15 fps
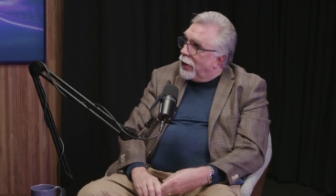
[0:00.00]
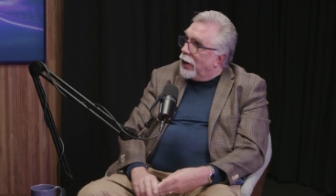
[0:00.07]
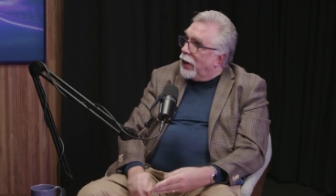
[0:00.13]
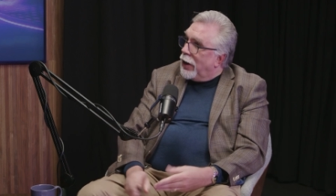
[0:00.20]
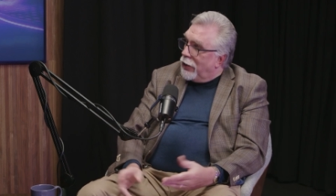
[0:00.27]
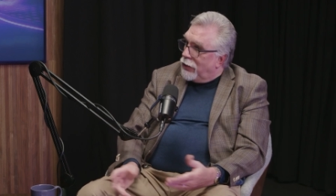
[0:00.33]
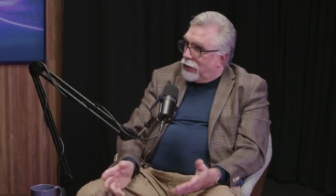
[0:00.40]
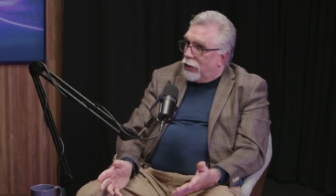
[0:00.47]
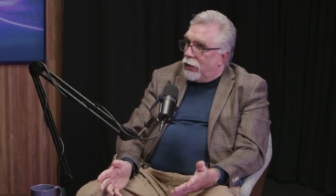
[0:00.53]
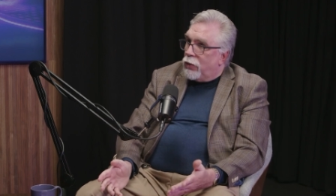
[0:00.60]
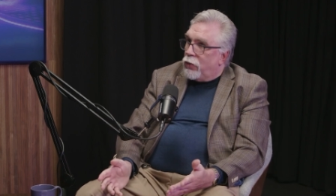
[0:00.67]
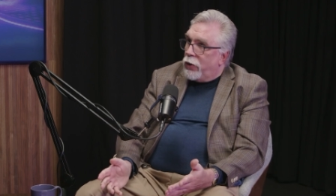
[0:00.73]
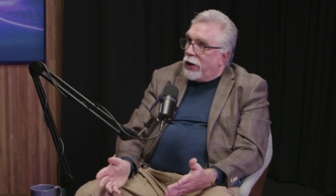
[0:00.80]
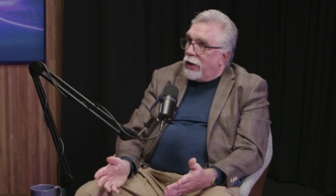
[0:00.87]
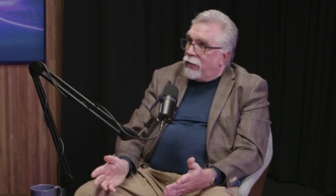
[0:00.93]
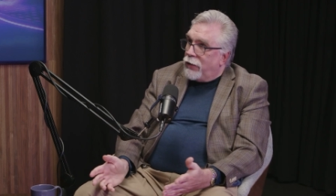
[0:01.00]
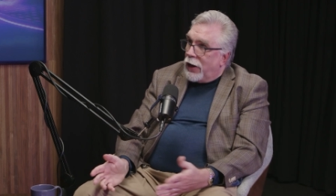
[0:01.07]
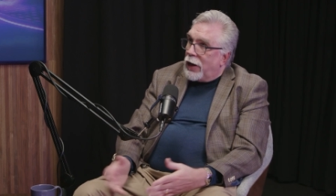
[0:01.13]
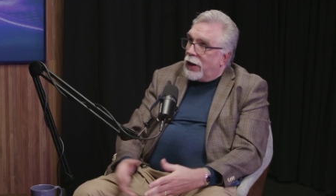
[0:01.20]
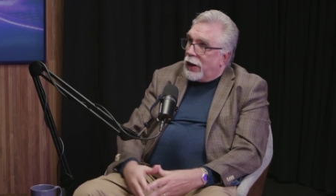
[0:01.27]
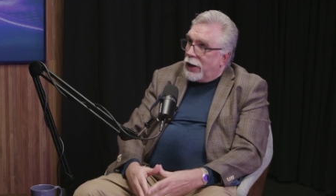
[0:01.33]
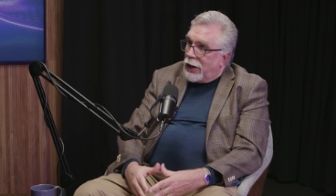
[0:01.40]
And so we've
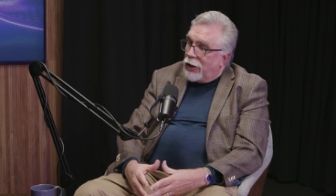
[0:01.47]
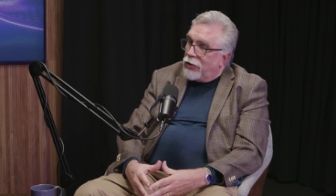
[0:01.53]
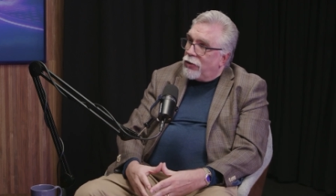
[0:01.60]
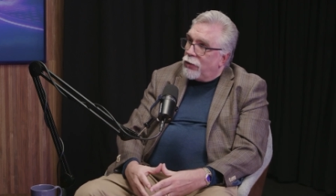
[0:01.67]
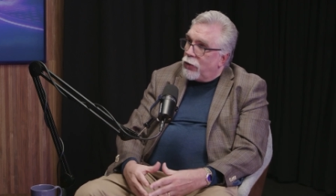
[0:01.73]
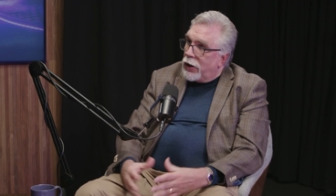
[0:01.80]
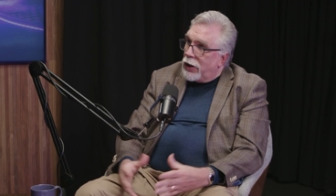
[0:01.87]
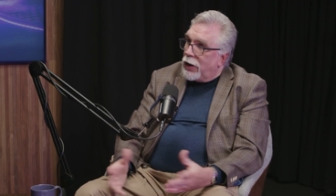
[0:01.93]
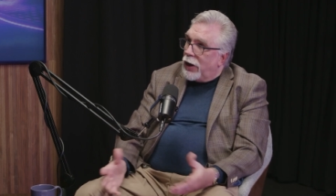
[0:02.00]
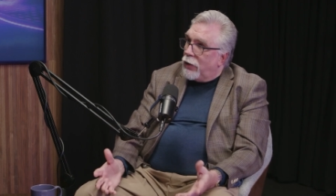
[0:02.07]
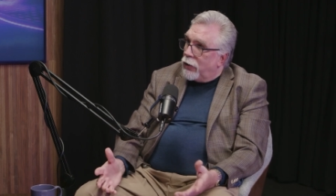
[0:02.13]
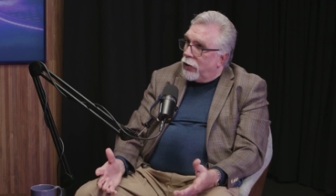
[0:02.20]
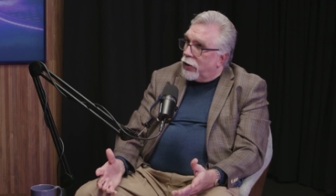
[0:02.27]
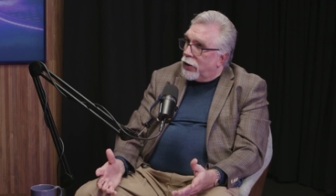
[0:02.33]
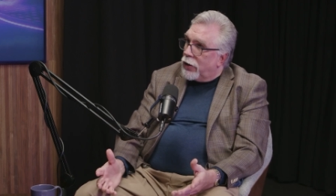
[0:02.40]
got a nationwide network.